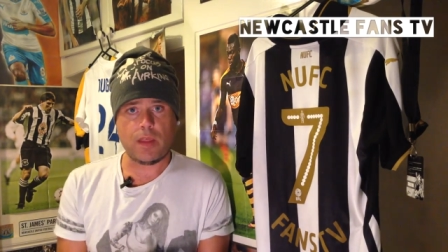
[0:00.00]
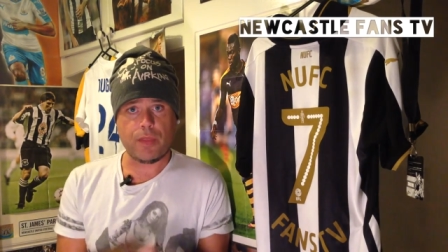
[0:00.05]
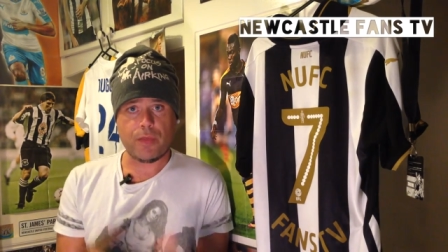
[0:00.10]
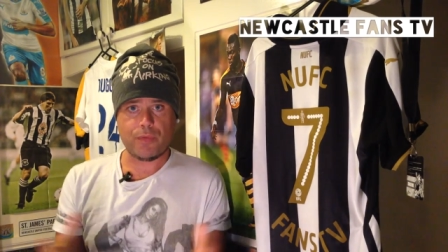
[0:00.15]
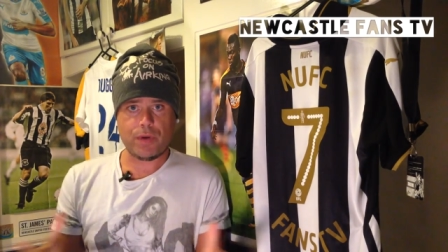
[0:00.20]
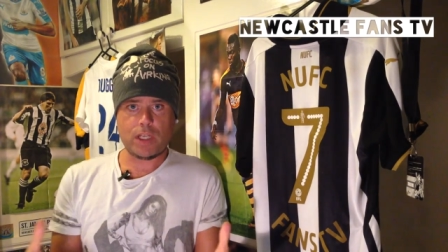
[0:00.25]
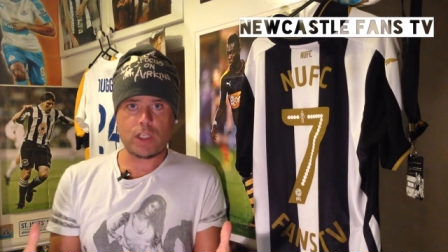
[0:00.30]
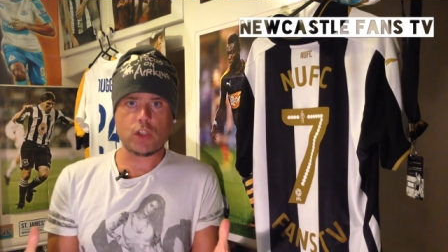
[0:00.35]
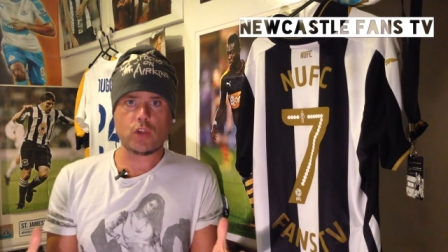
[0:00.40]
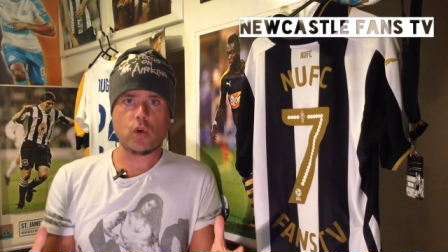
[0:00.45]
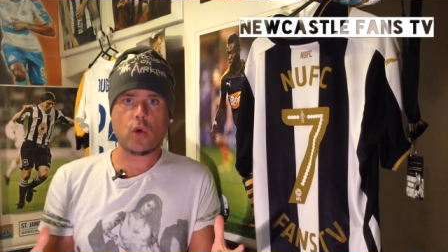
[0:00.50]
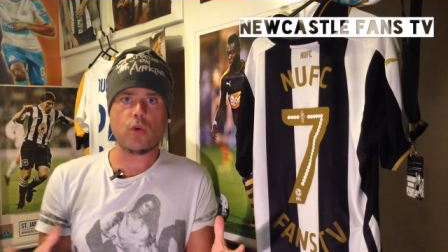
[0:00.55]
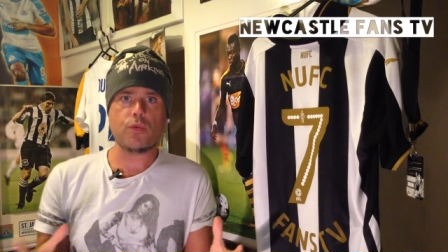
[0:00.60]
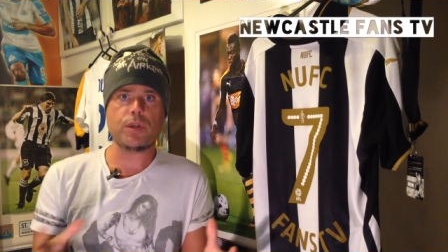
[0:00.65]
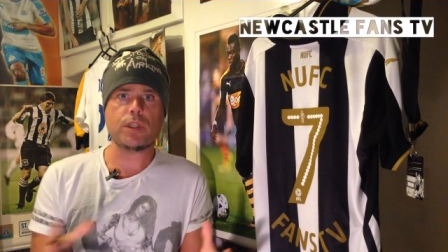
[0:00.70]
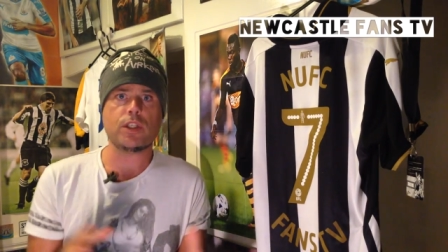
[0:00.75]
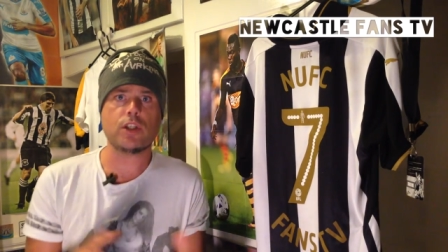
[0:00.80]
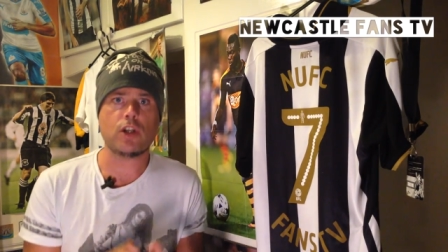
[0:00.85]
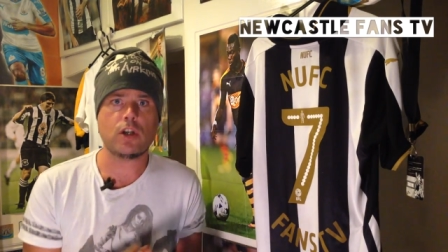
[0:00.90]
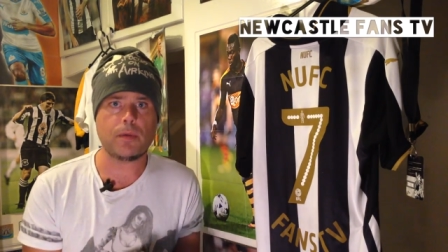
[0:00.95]
three
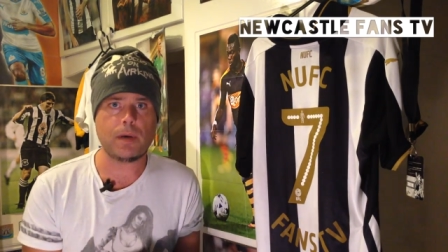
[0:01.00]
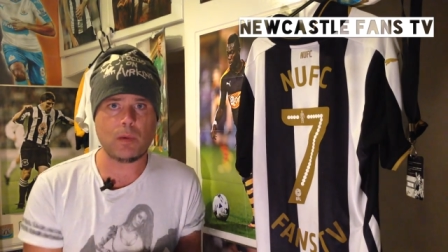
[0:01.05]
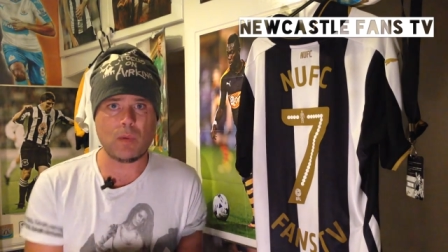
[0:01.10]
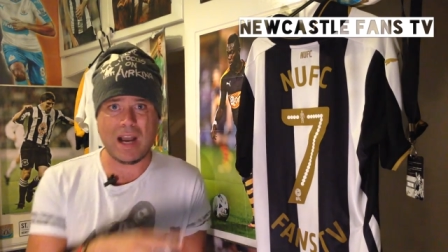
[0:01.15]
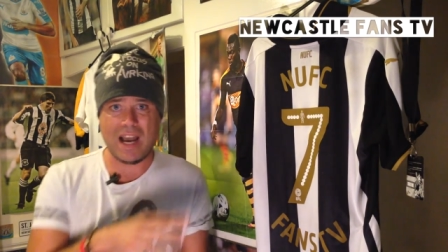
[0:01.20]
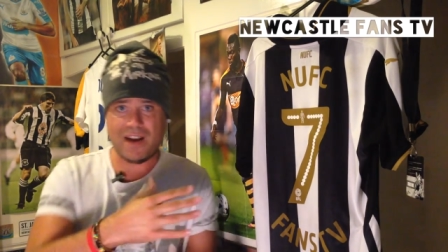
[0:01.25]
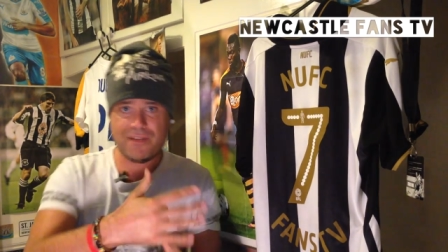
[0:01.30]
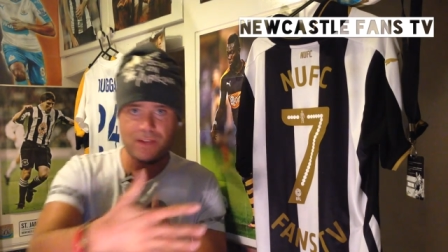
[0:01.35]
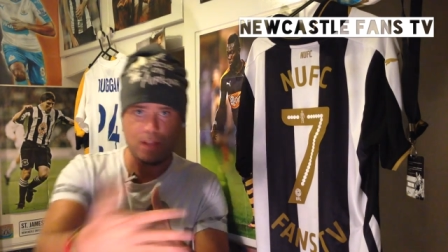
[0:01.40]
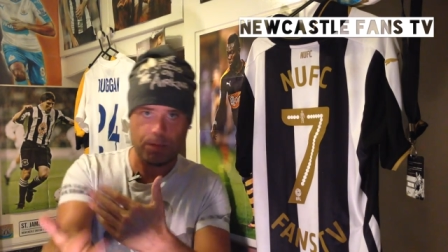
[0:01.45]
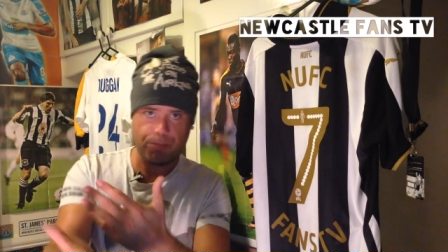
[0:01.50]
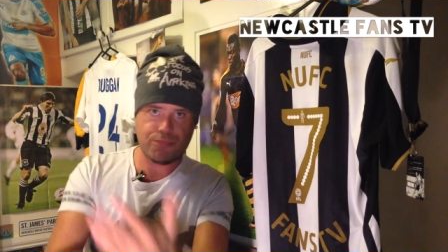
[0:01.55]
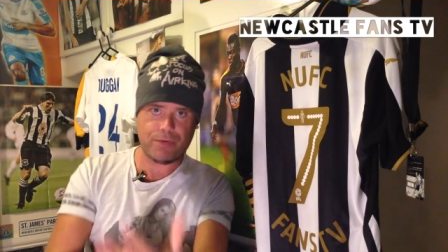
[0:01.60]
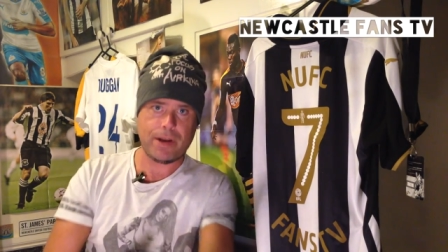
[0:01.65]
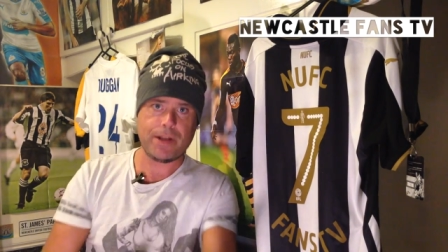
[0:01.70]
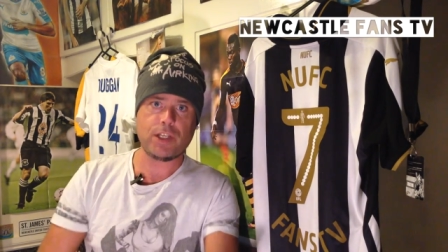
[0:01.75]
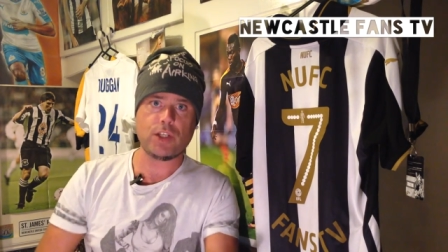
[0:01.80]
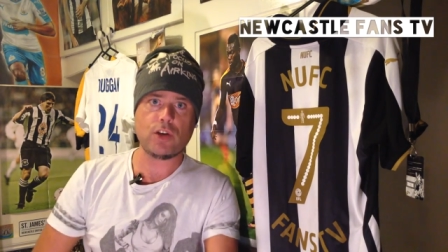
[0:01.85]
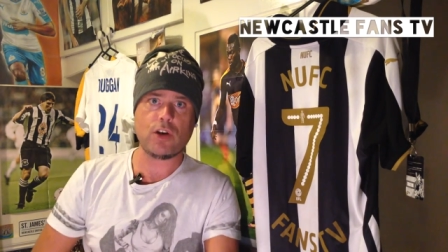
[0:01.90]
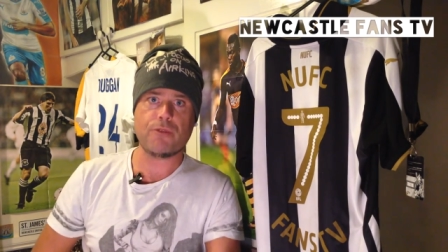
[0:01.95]
stories to come out after the
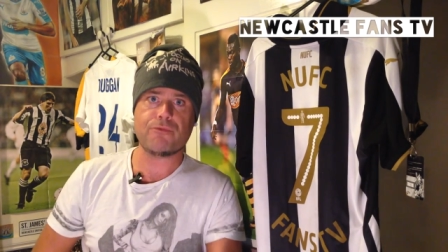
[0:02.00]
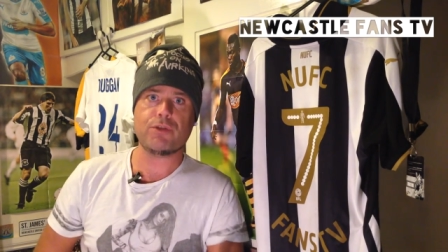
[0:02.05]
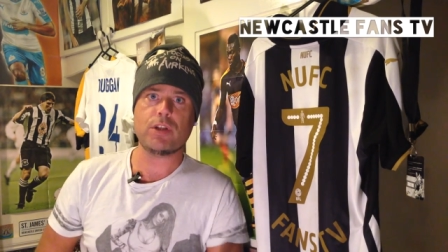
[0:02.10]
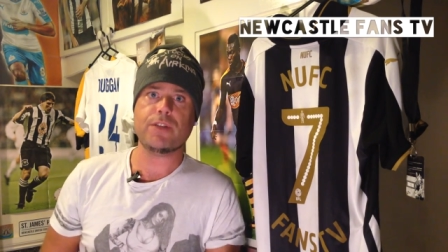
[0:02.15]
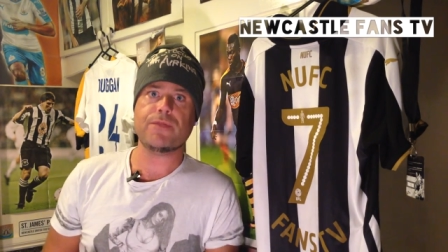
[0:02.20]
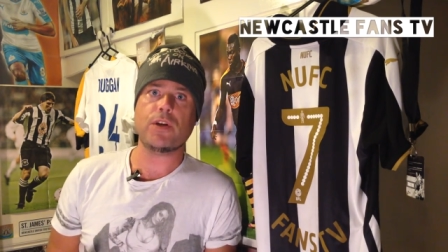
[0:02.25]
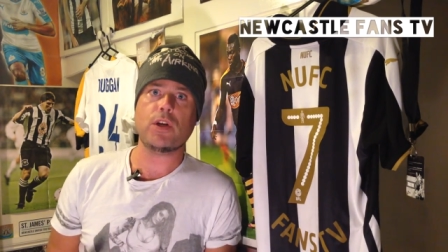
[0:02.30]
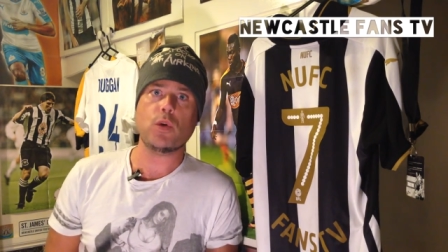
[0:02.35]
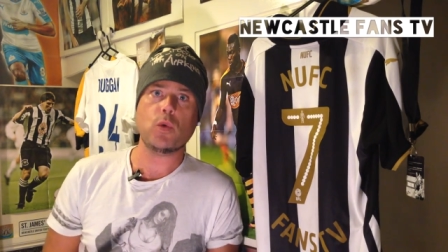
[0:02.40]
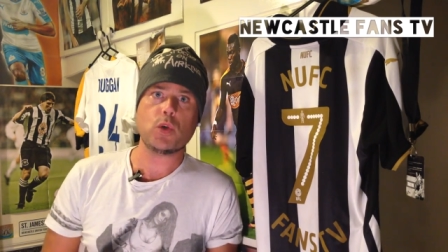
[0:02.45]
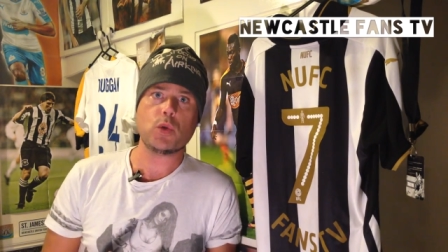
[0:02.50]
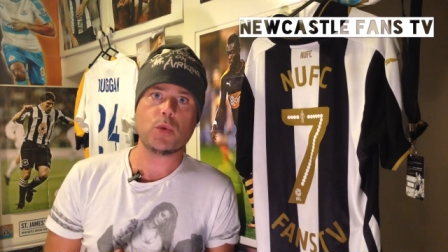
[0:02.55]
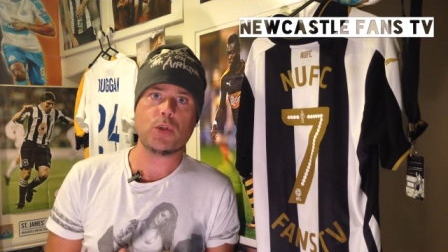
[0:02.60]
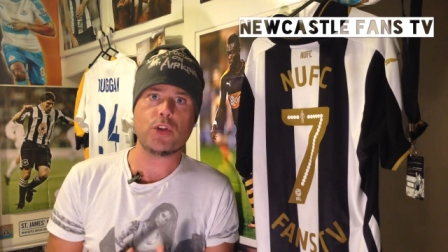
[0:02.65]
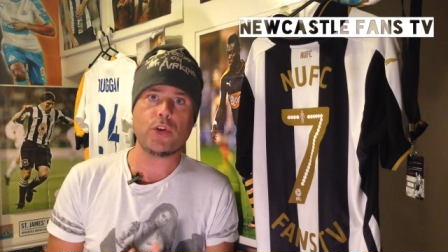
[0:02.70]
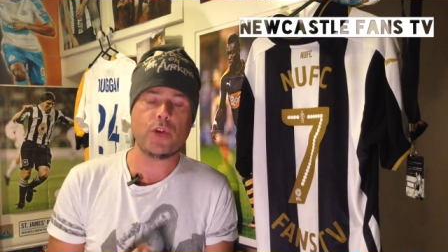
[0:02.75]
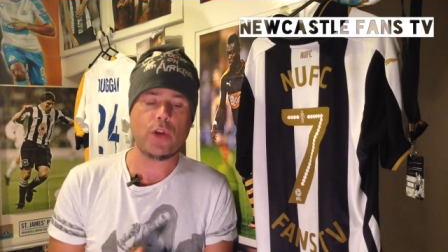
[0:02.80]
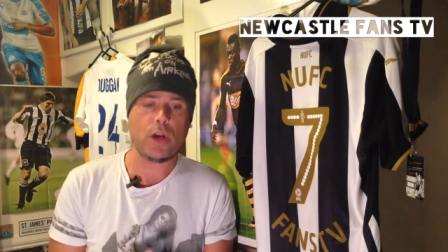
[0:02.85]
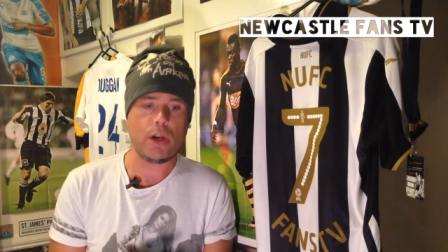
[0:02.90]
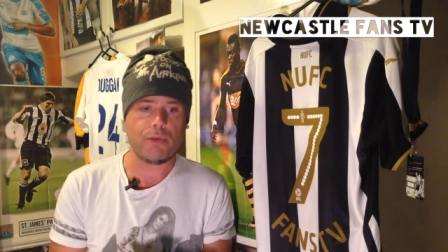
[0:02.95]
press conference video which we've
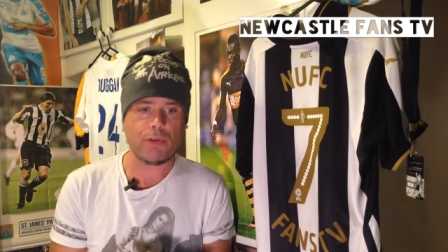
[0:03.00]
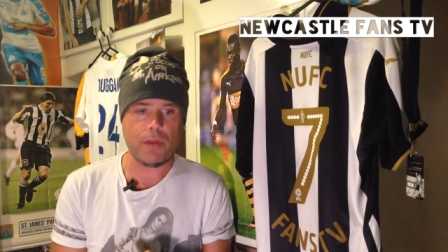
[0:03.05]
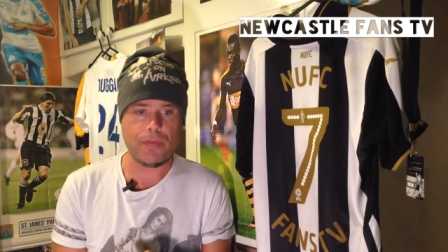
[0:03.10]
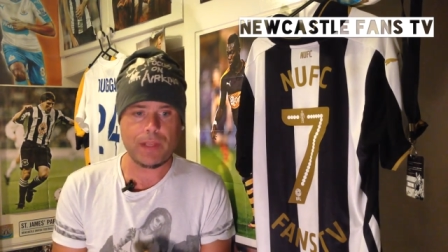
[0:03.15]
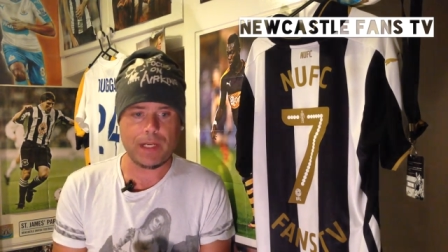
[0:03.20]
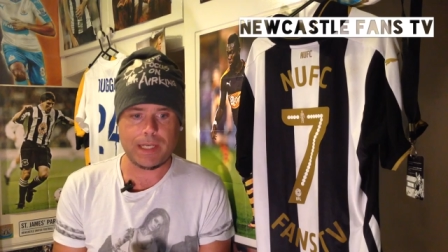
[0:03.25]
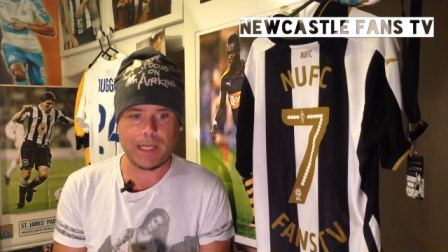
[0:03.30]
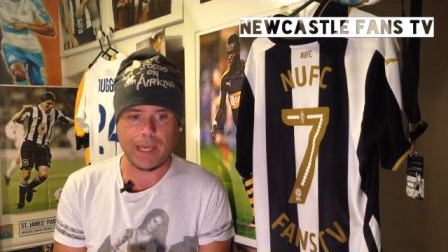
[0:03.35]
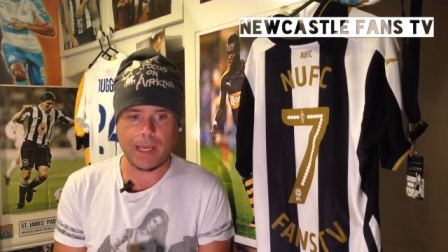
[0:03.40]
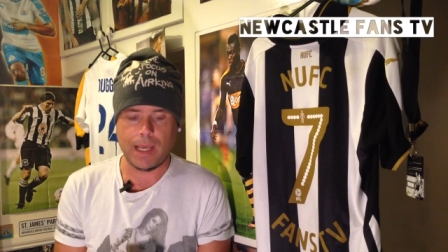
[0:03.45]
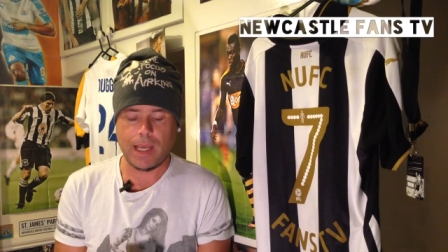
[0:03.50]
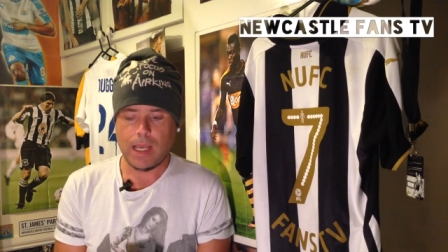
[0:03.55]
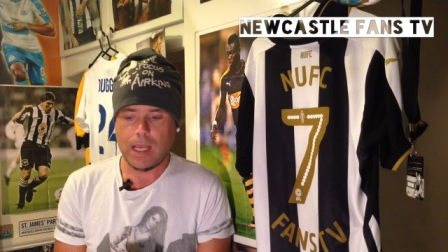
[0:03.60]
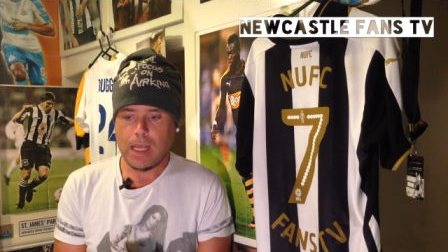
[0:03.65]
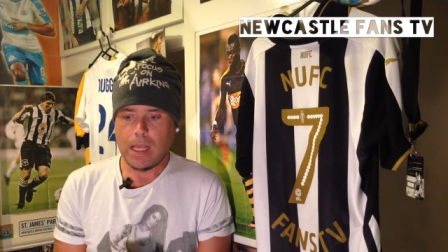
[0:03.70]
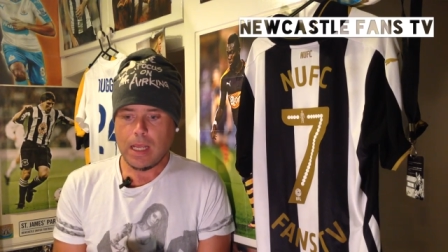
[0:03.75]
done earlier on today.